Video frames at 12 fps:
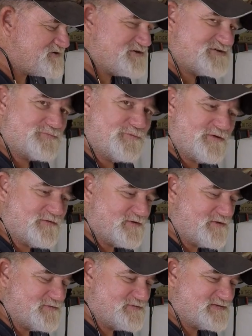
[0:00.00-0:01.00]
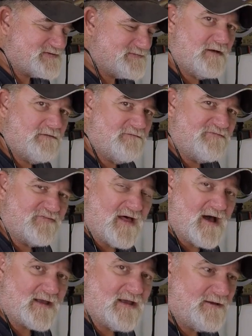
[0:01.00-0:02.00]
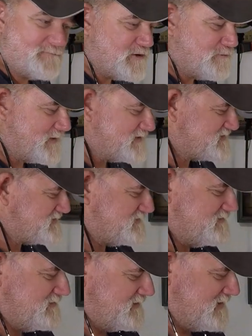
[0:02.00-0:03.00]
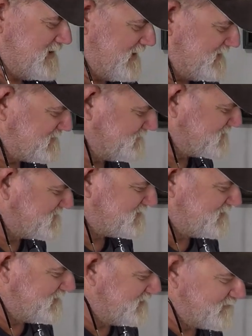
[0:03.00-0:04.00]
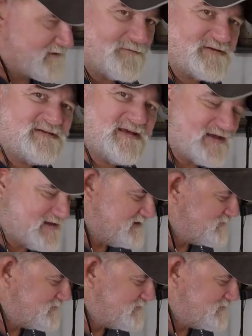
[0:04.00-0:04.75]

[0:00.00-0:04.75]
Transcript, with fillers: just one of those vlogging moments. As I'm sitting here, I was thinking